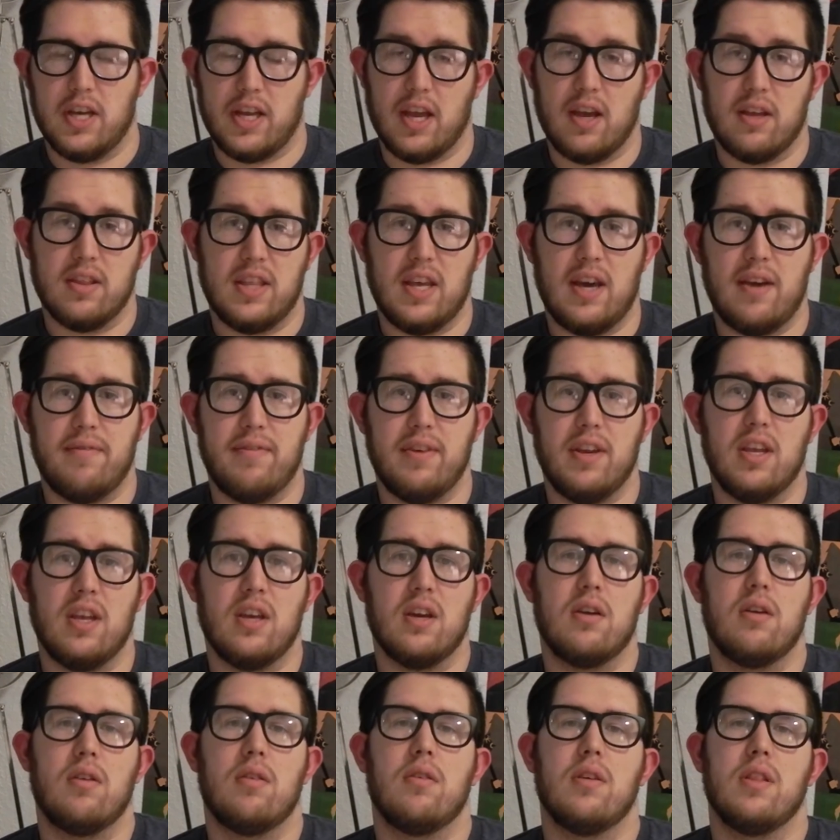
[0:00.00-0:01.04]
check out that
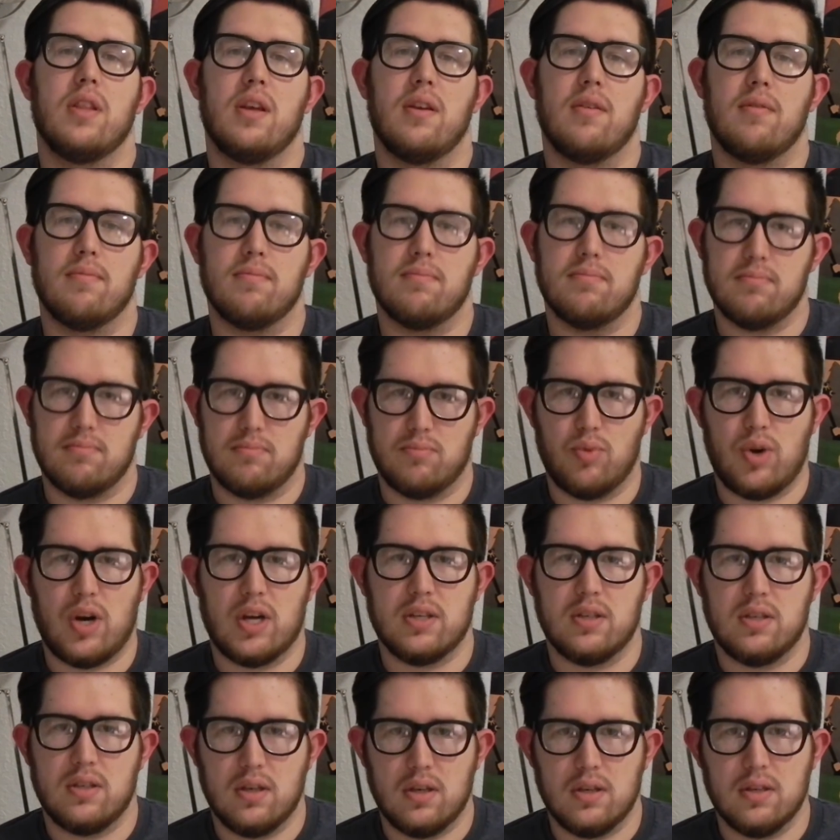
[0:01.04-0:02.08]
video and then
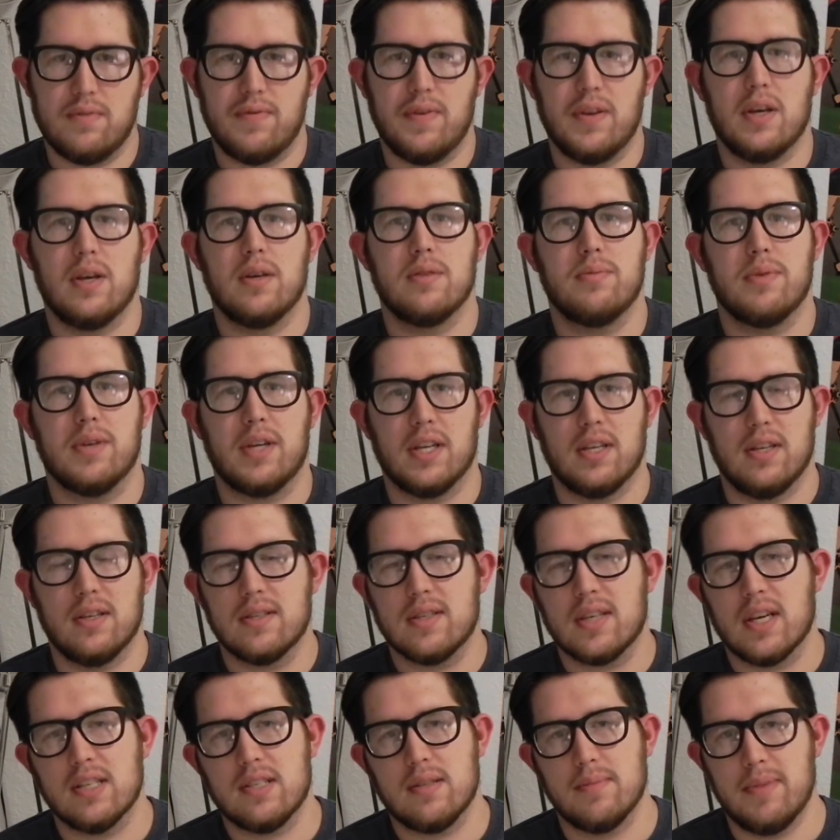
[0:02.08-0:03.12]
watch those films. We can
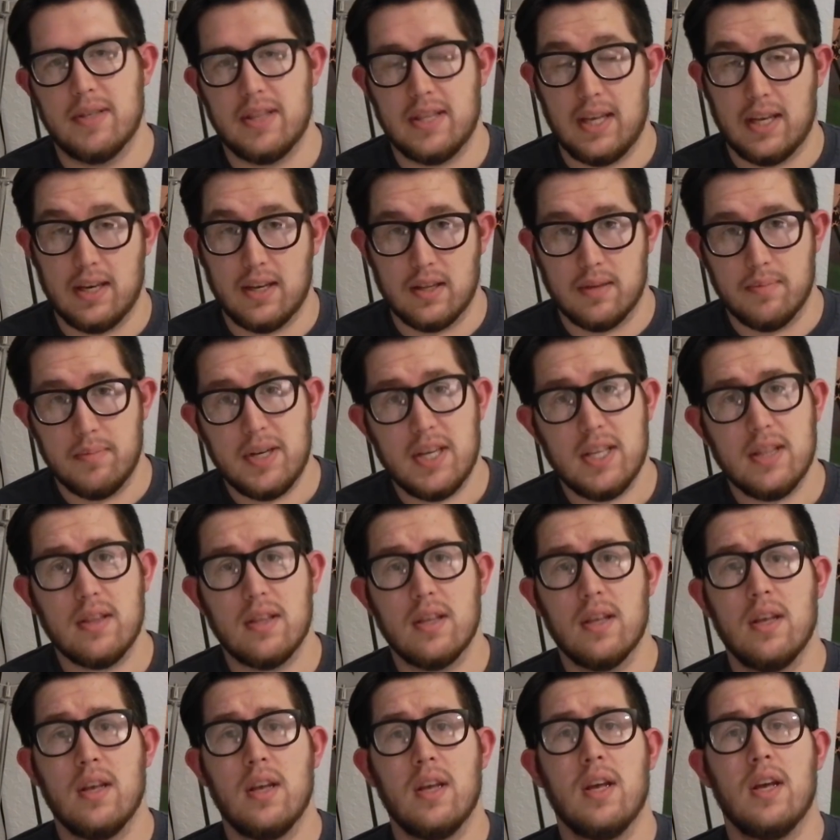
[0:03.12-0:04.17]
discuss them at the end of the month.
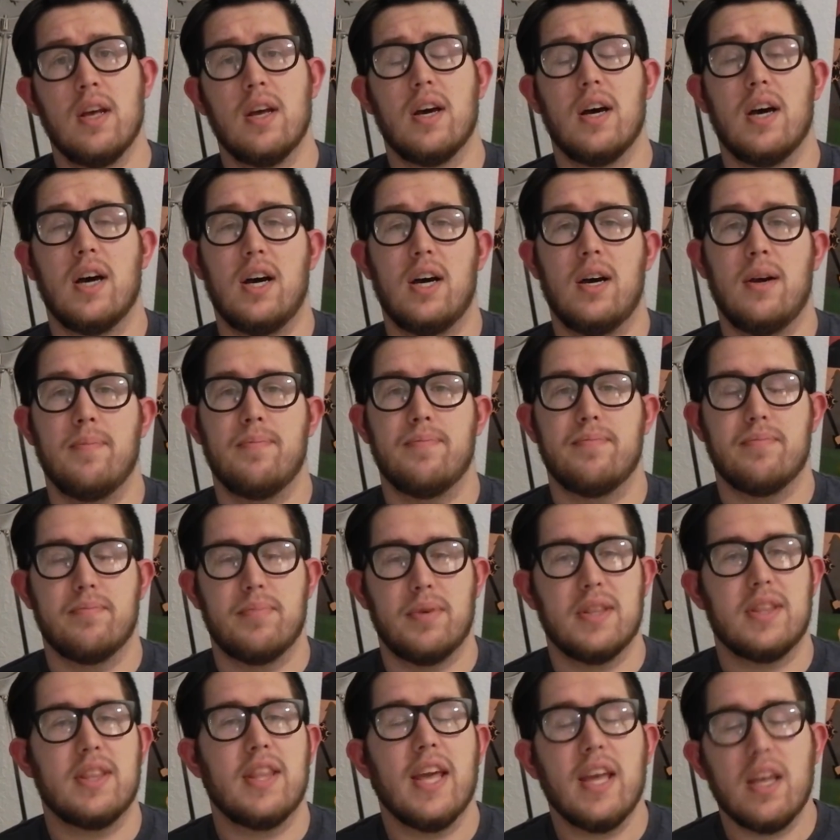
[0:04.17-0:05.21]

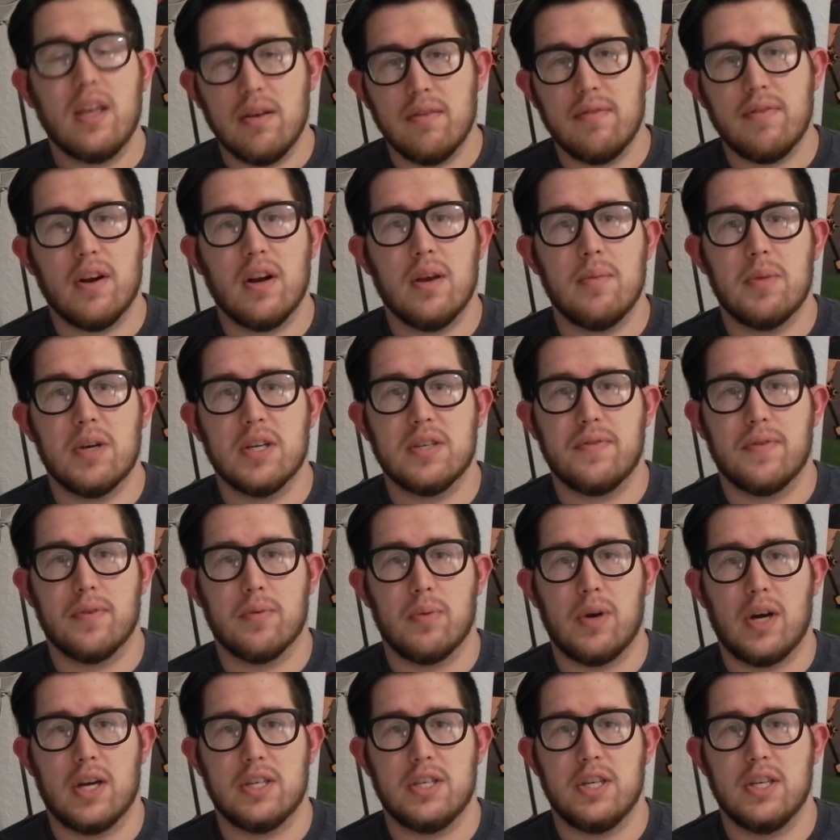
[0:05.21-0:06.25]
But thank you very much for
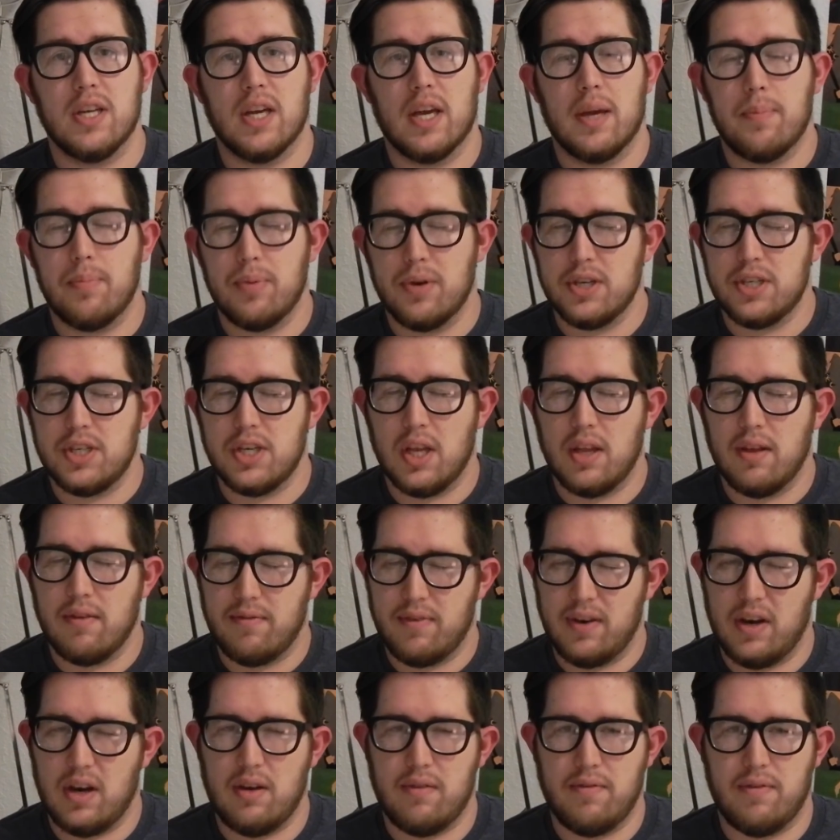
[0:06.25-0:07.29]
watching. I appreciate it
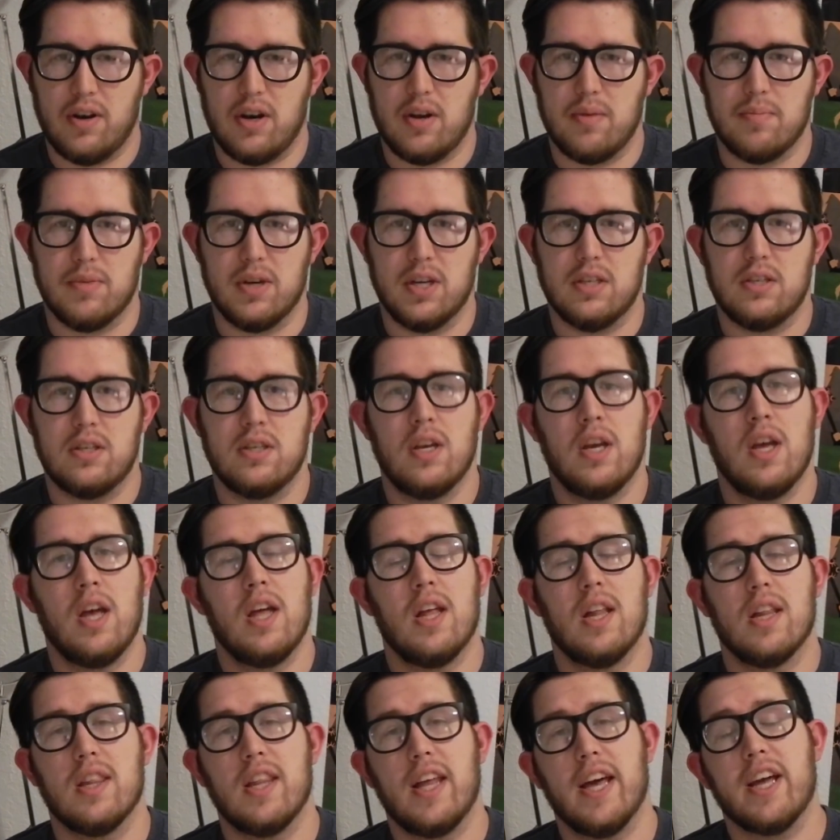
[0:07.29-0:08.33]
very, very much.
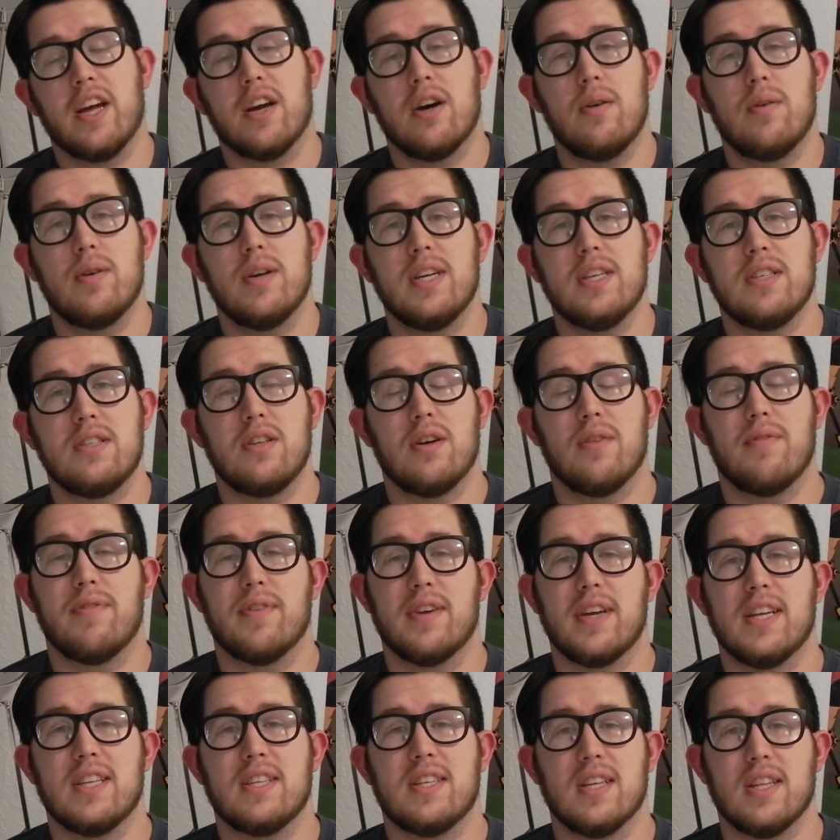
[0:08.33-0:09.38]
Like always, don't
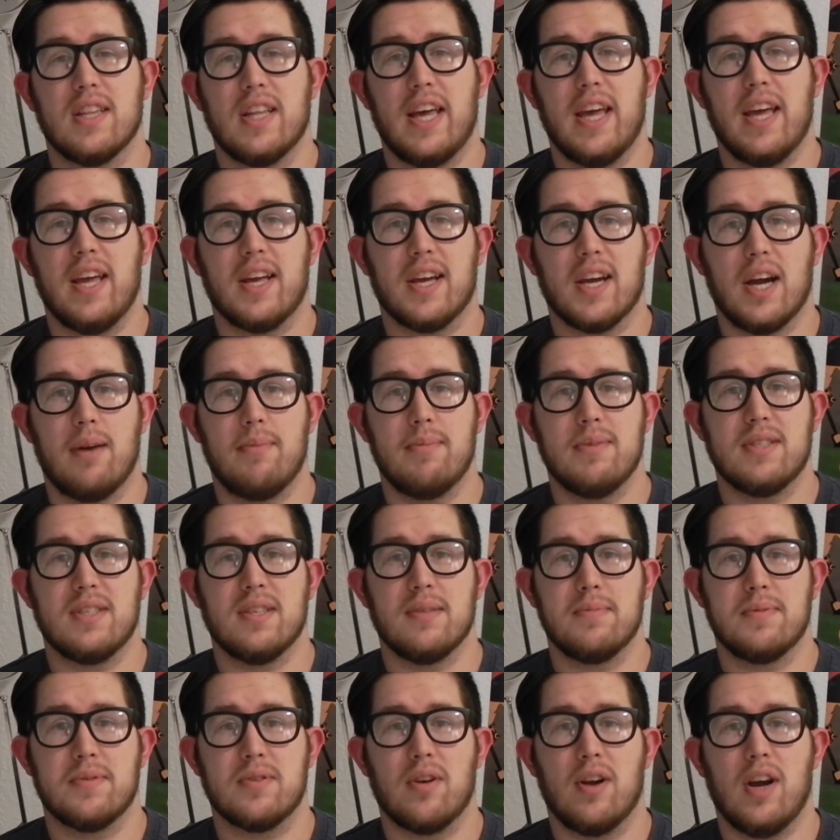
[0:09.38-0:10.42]
forget to like, comment,
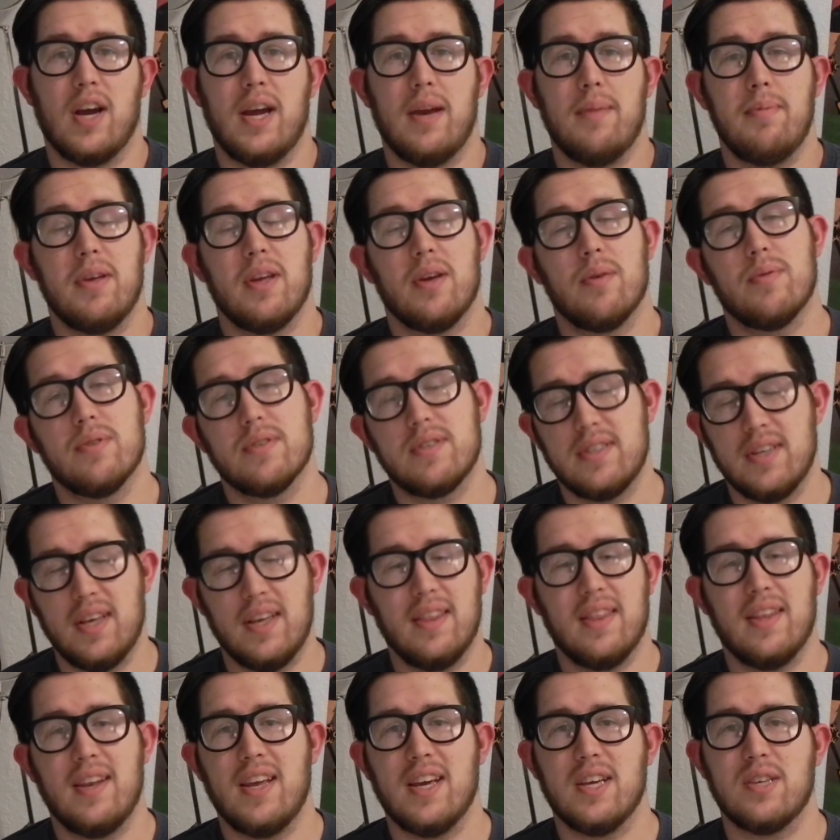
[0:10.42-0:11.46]
subscribe, and we'll see
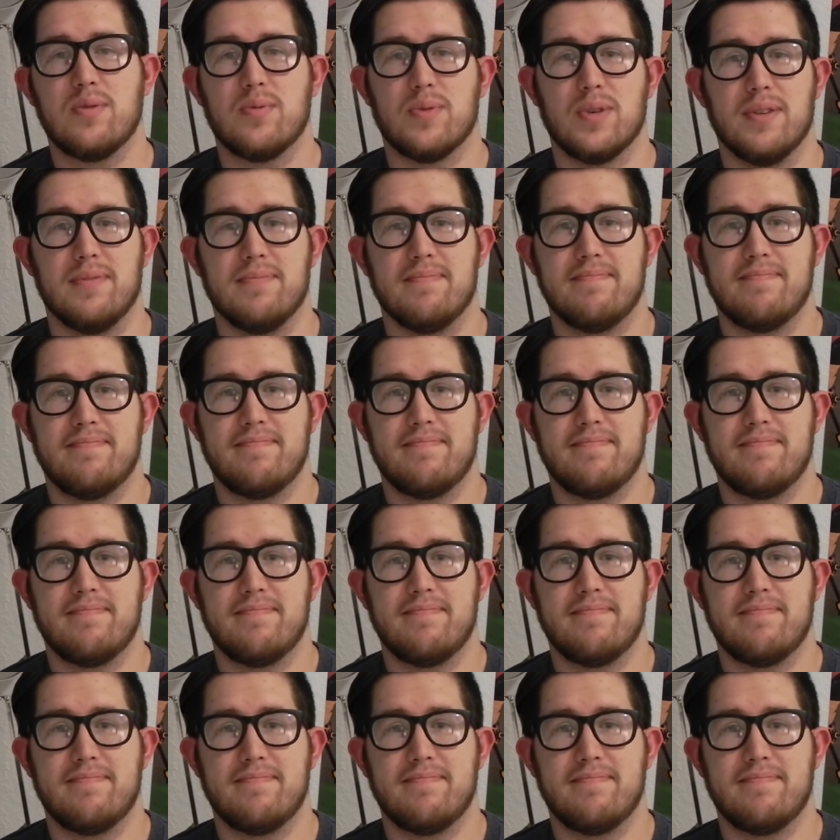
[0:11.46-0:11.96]
you in the next one.